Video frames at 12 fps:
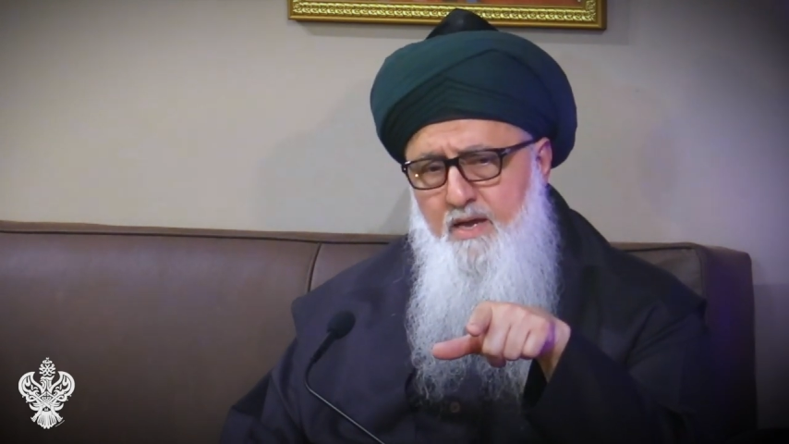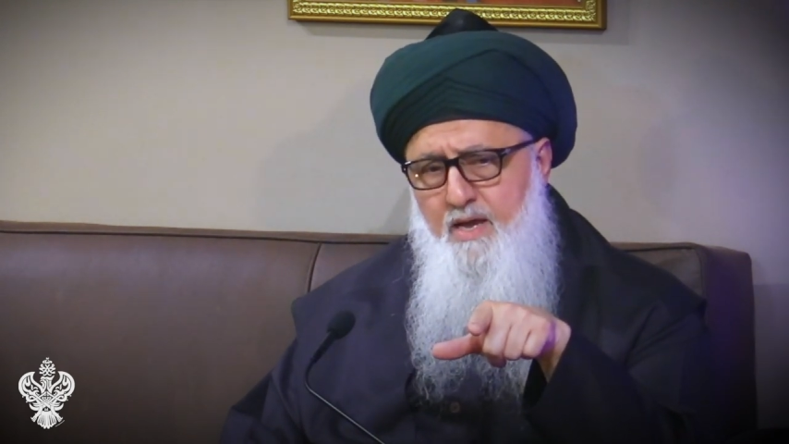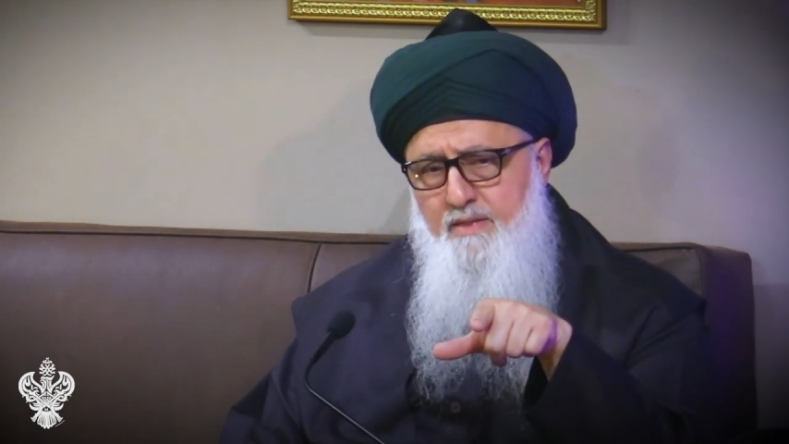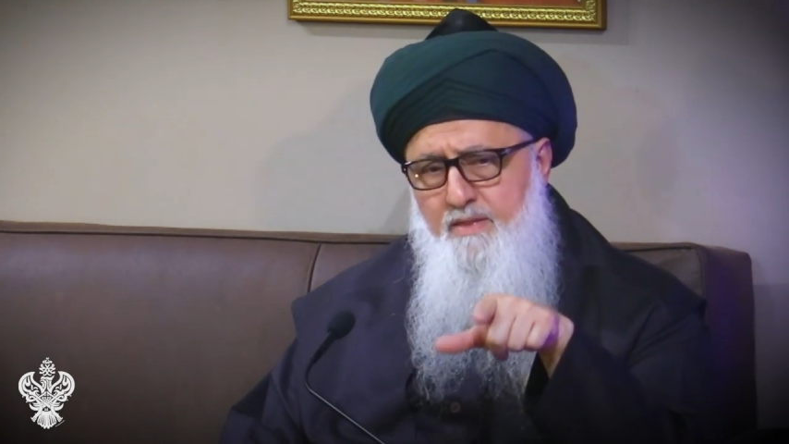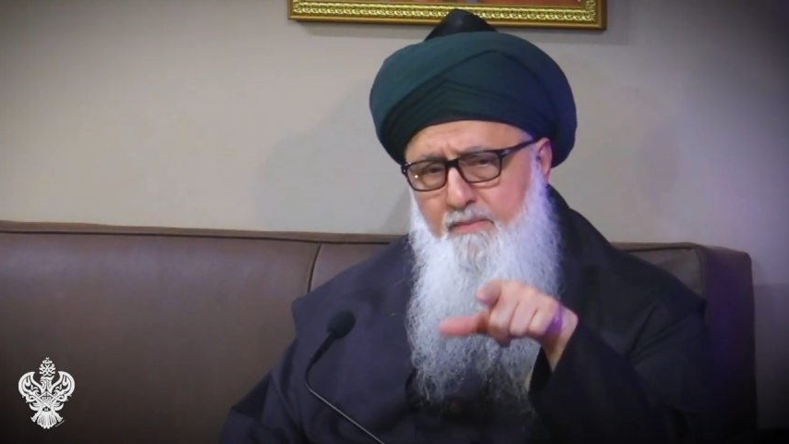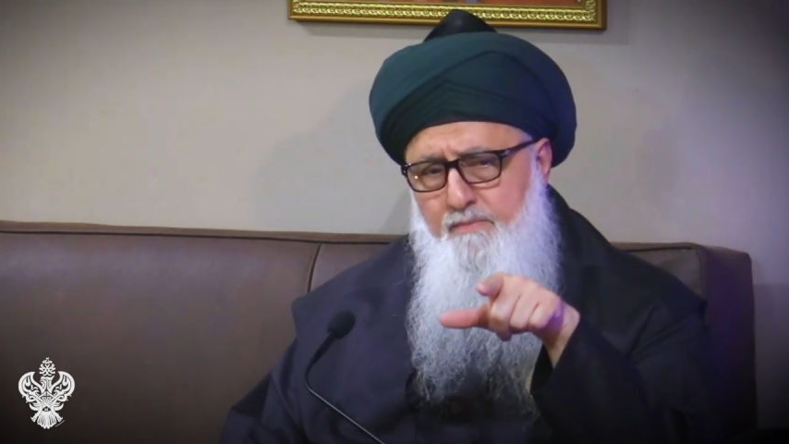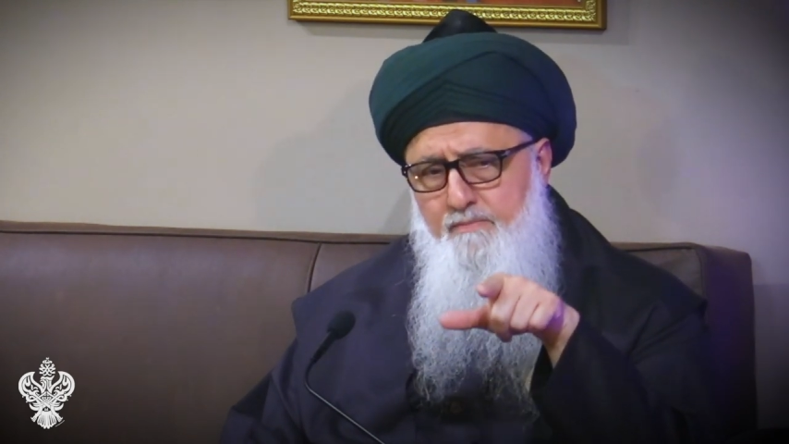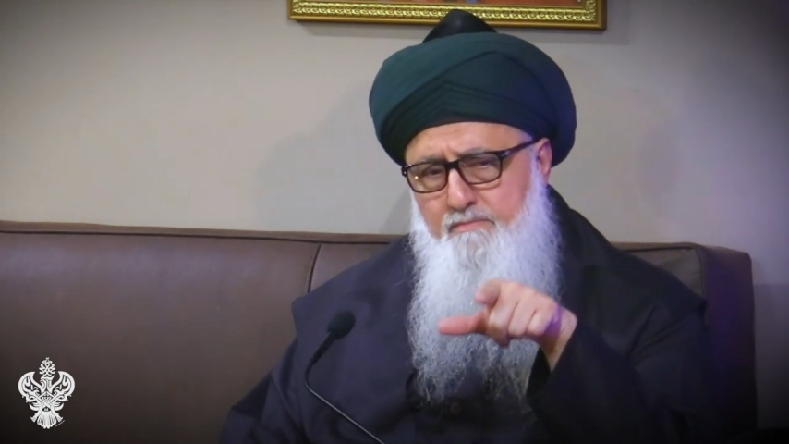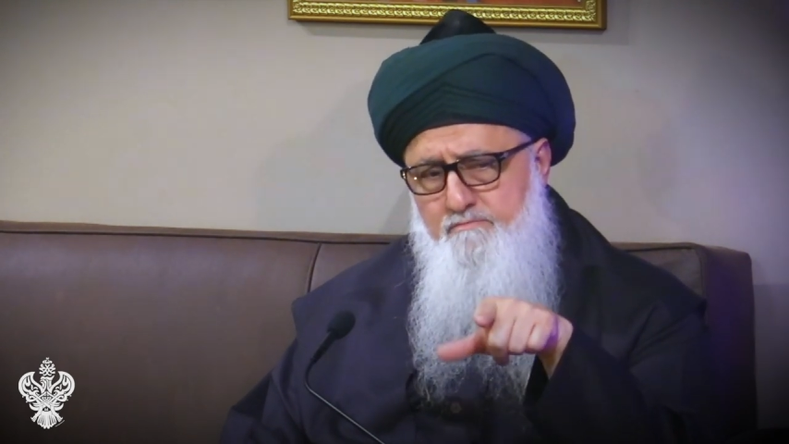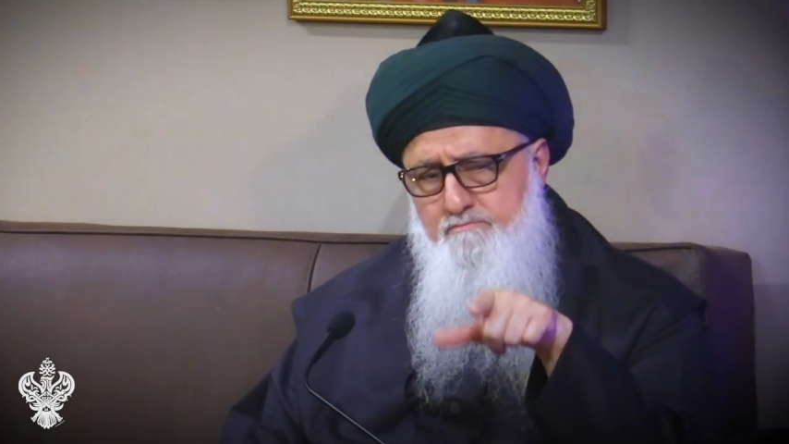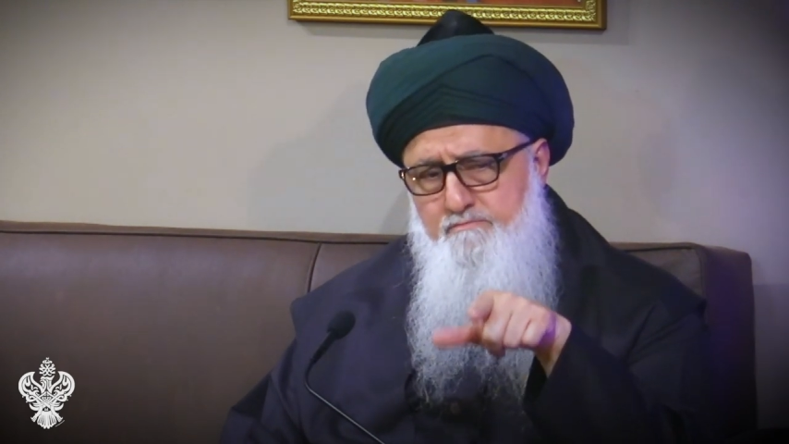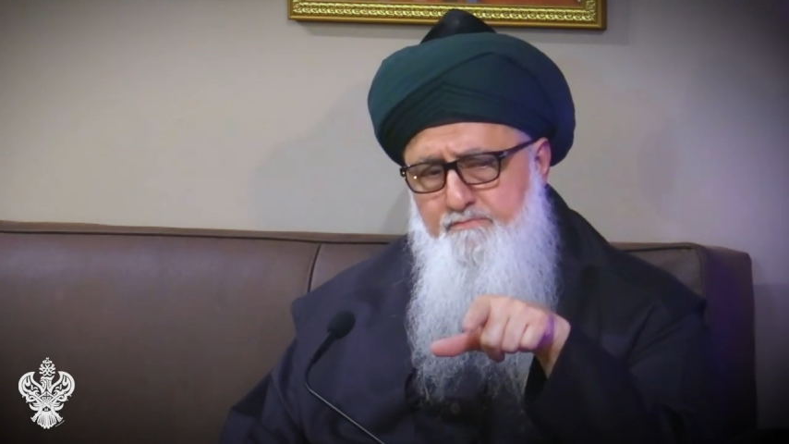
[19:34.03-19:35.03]
and
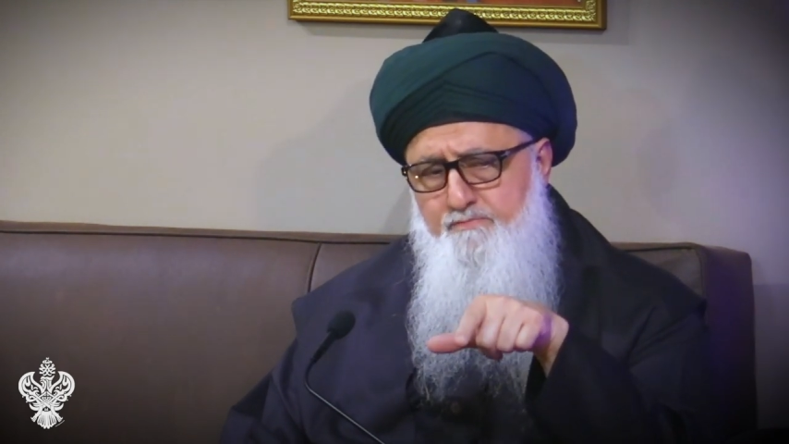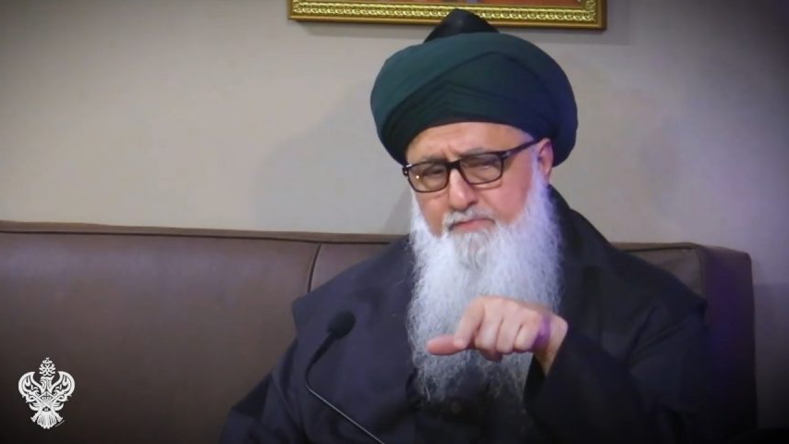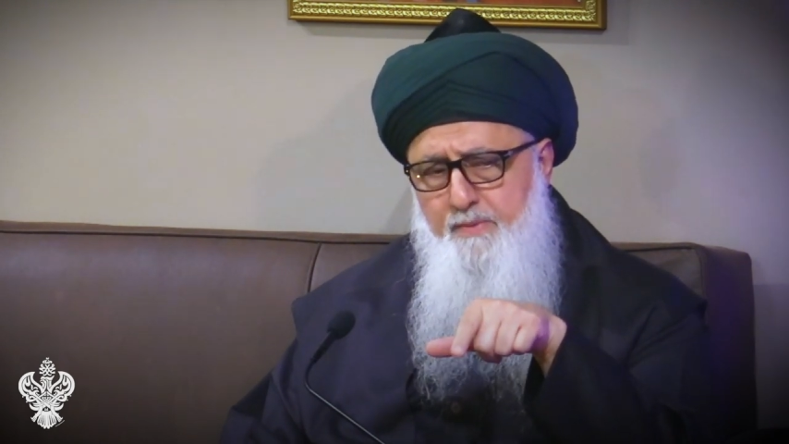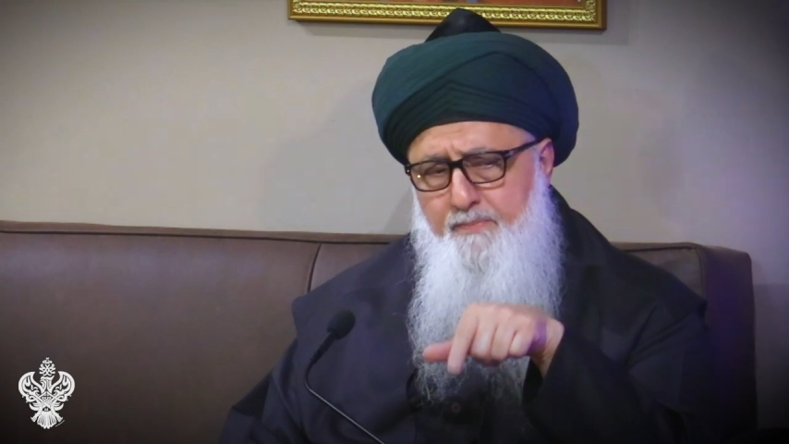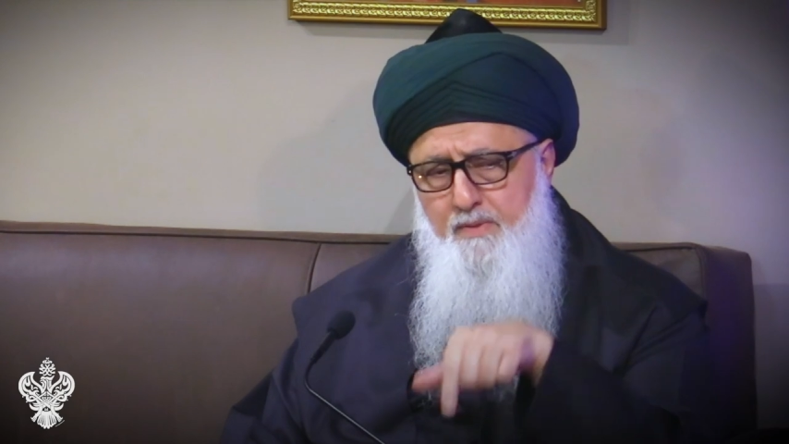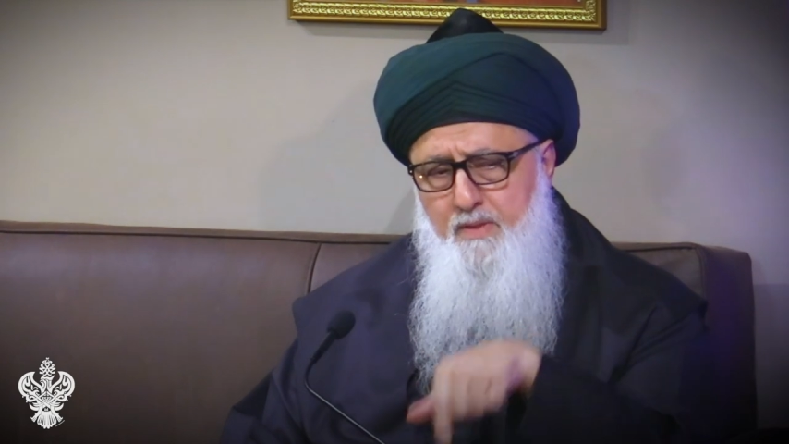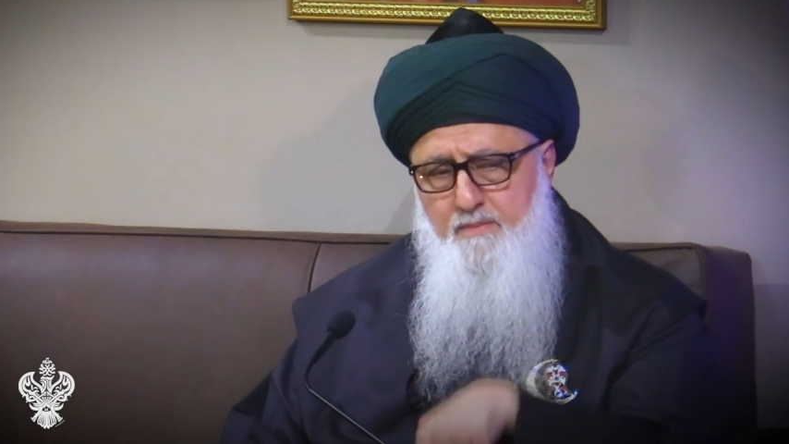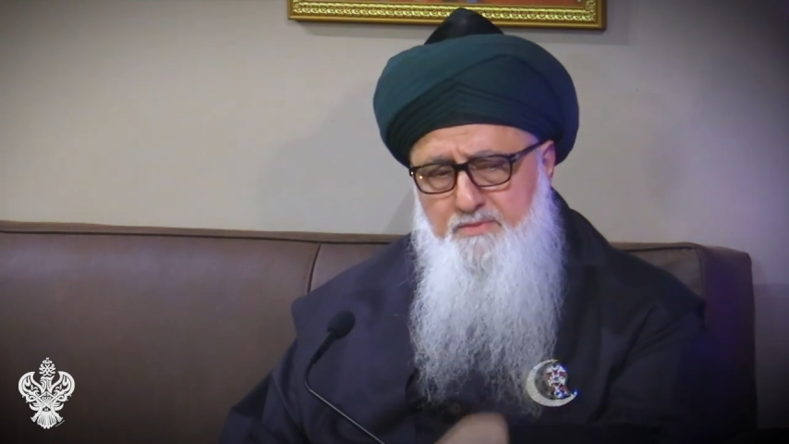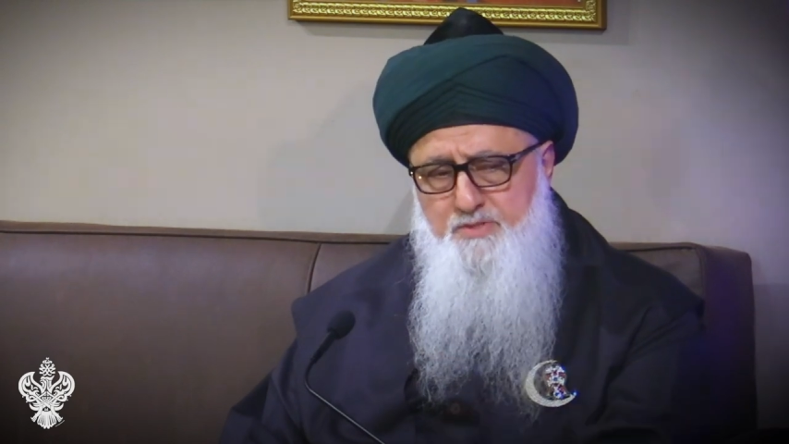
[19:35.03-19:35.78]
then people I'm